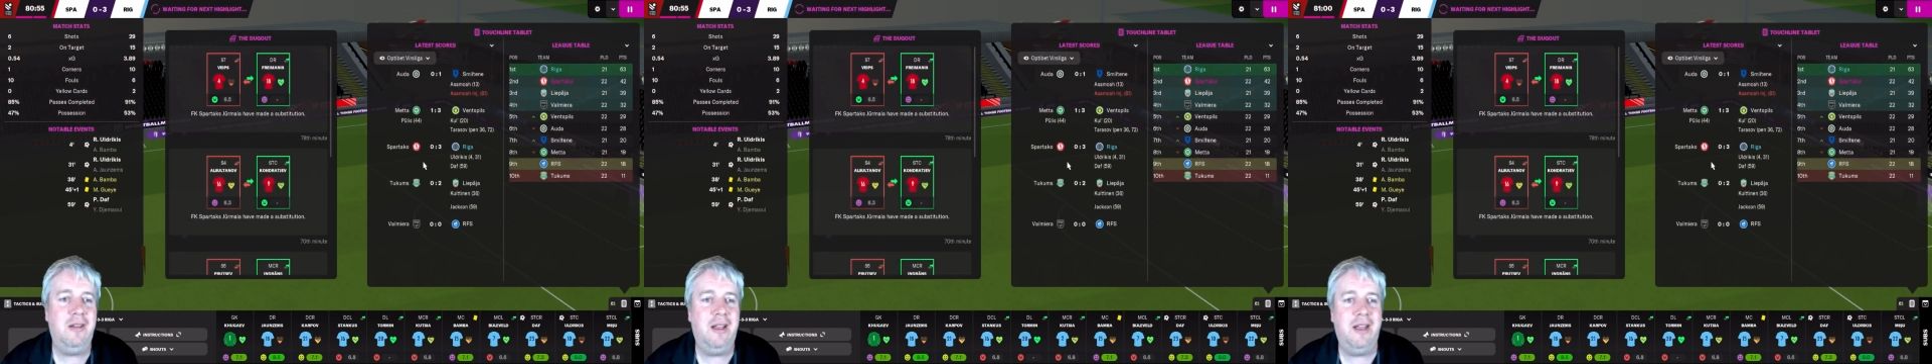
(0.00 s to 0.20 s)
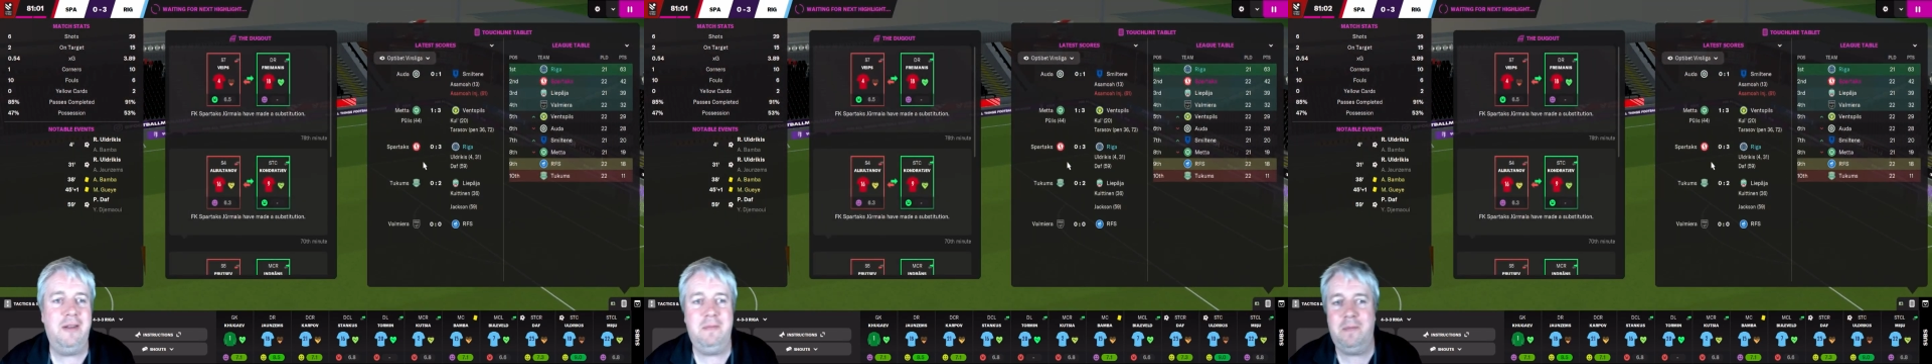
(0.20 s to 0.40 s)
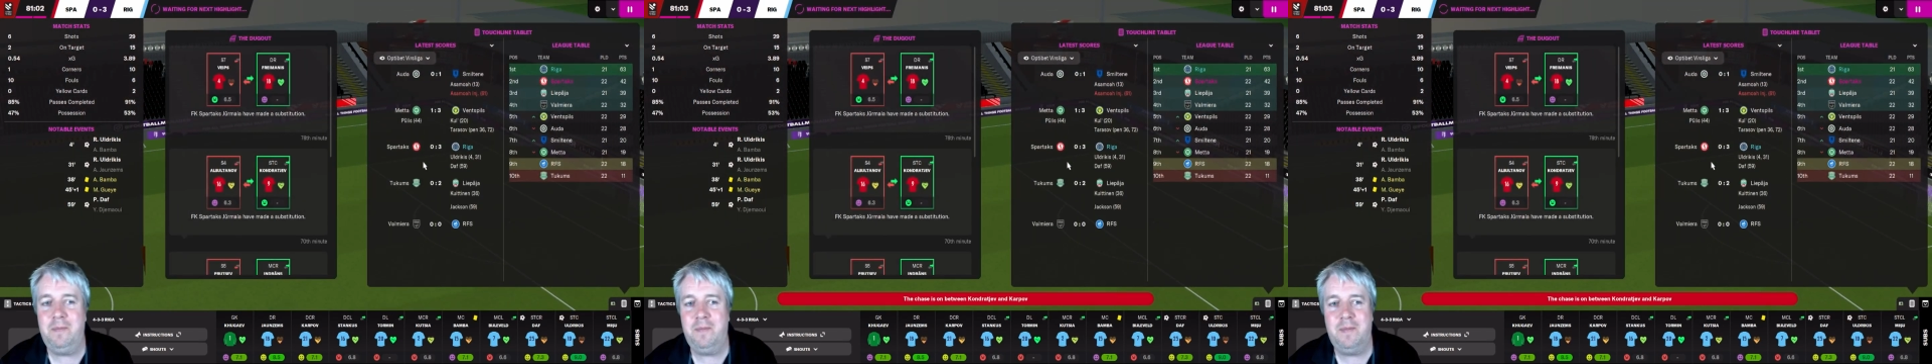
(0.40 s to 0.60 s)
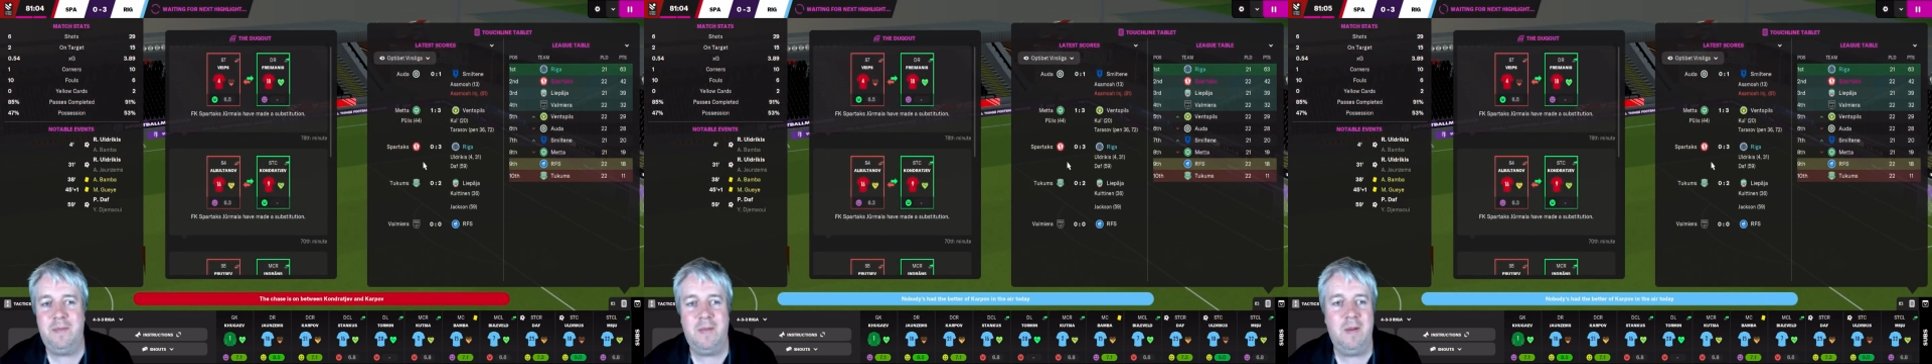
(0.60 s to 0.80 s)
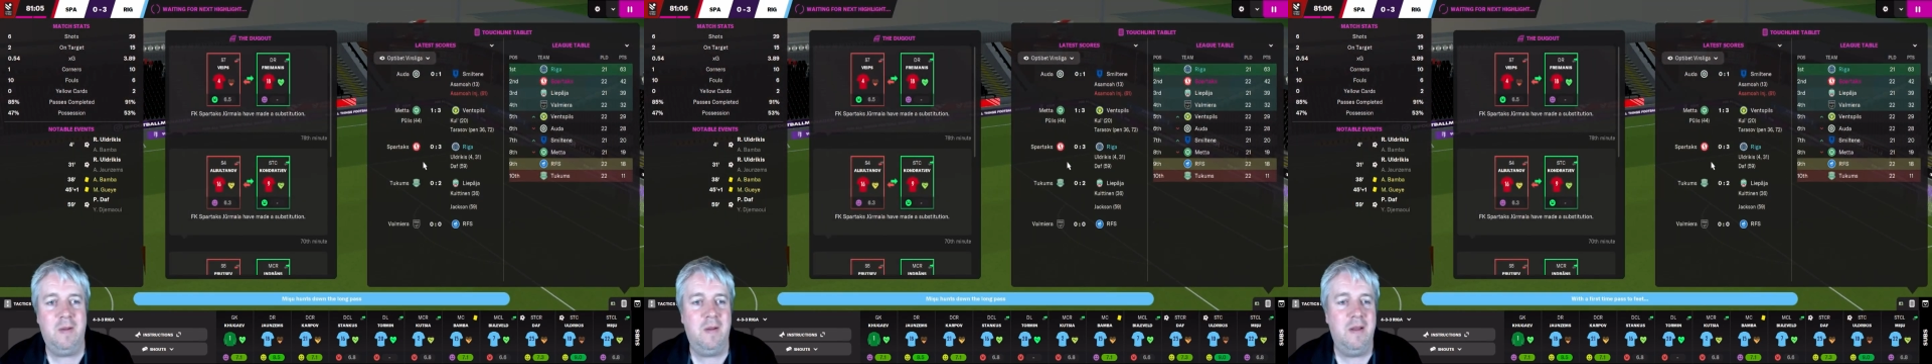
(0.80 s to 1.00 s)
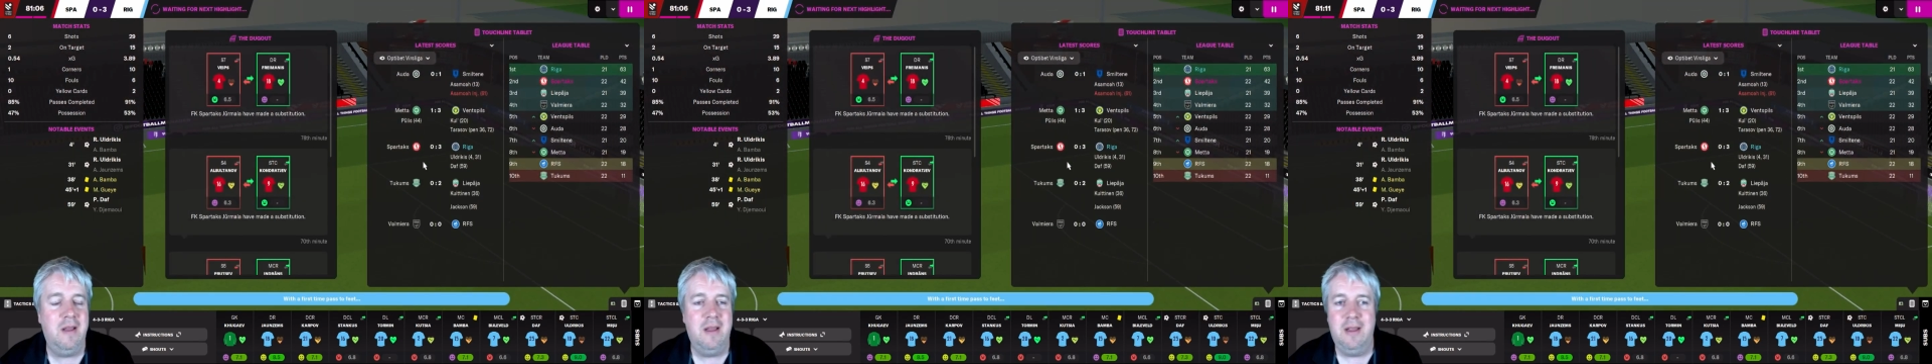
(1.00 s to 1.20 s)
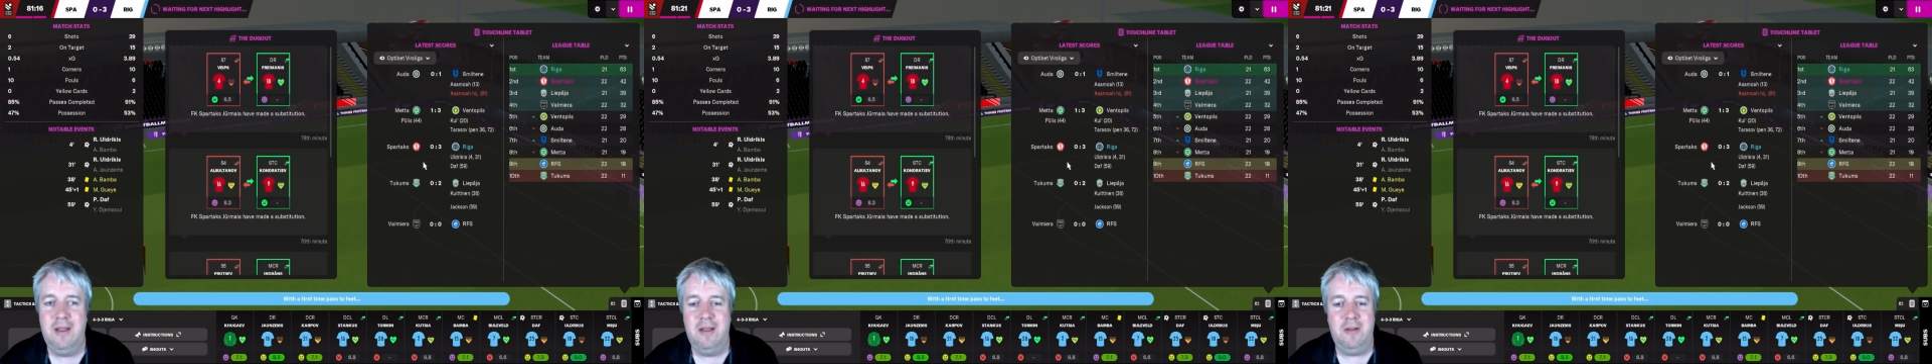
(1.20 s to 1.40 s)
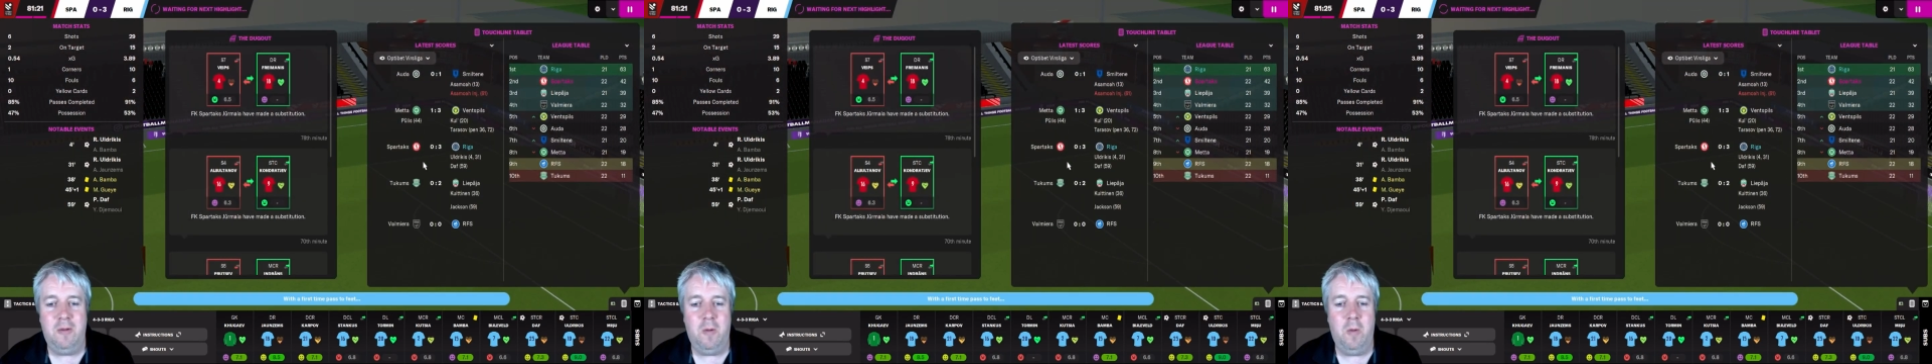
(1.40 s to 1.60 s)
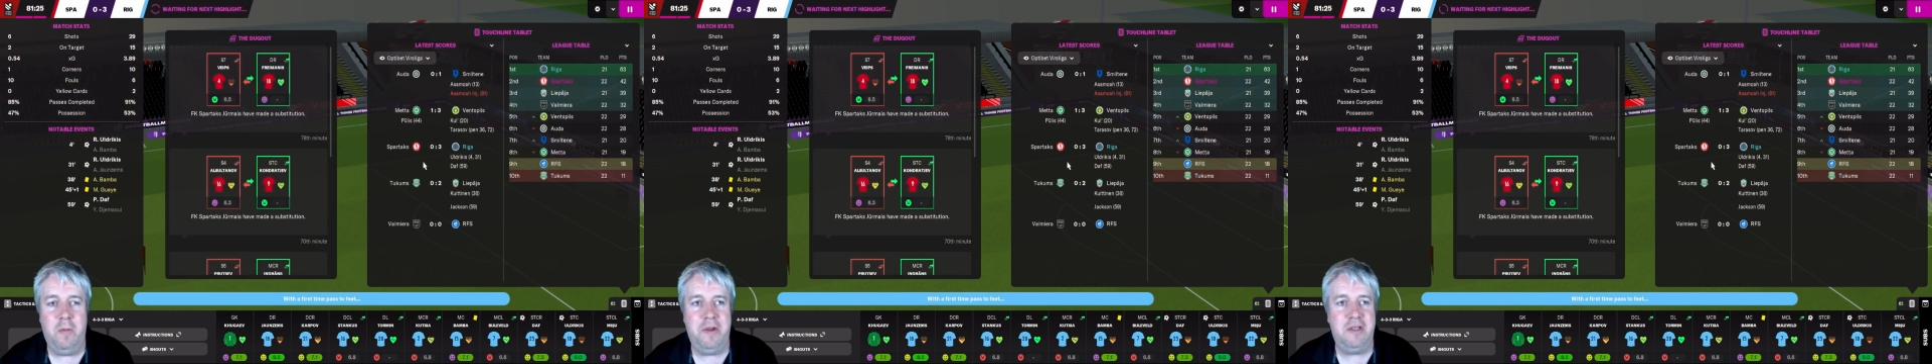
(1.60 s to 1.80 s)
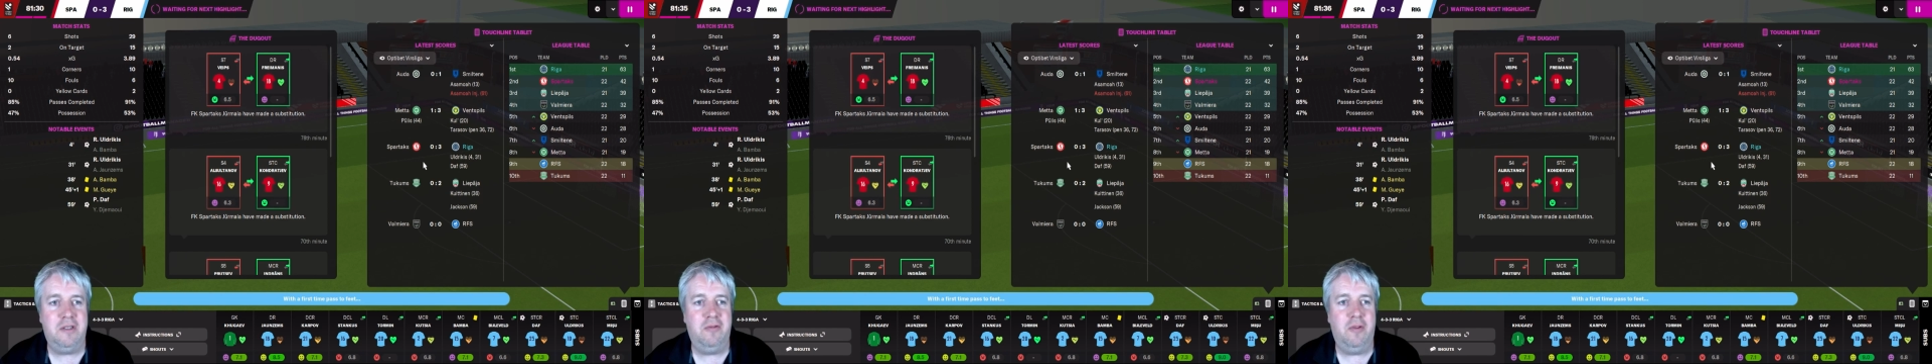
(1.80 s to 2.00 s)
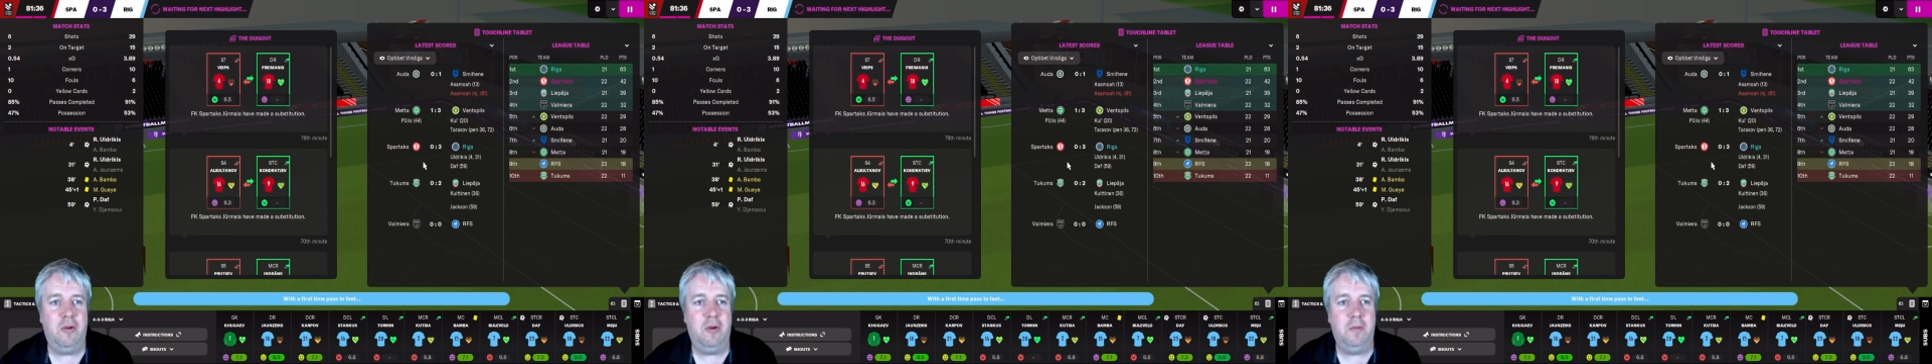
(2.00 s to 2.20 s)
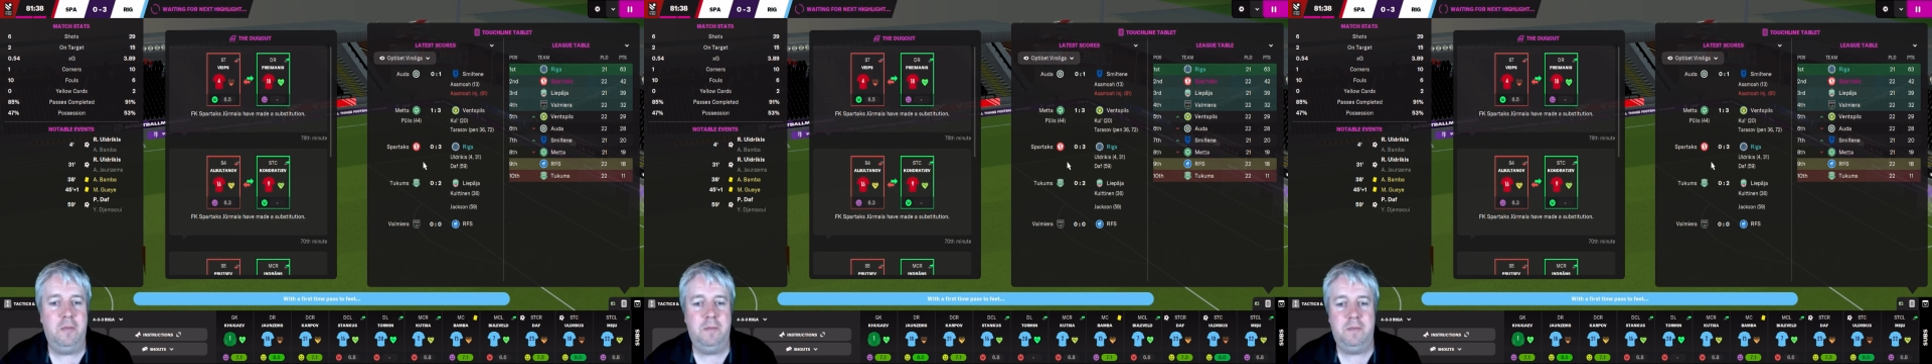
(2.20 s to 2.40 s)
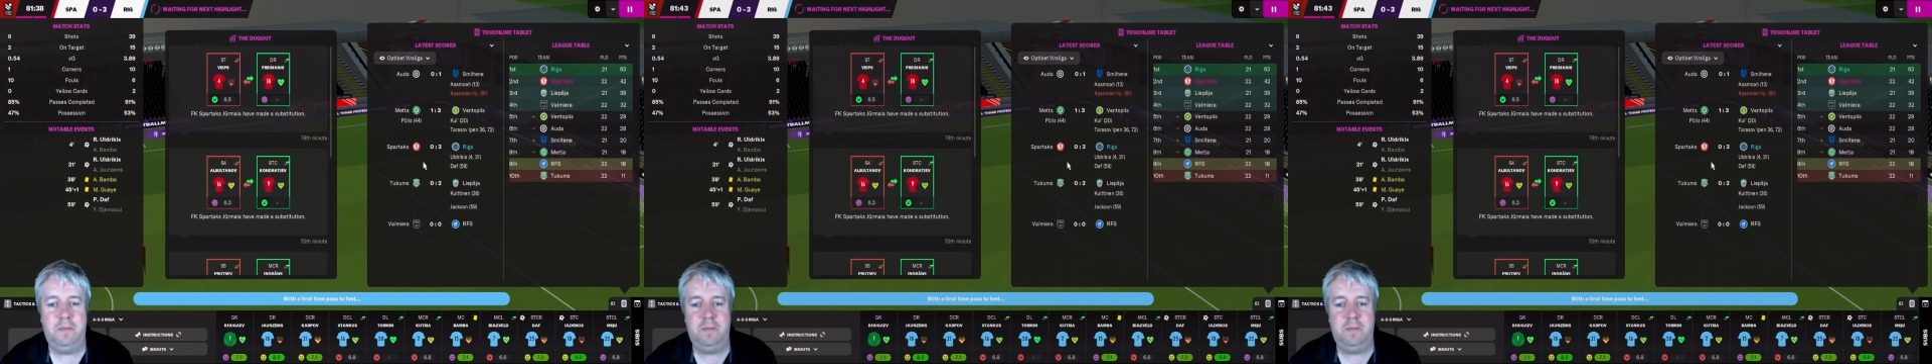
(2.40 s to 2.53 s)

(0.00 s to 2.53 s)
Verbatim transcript: line. Almost four.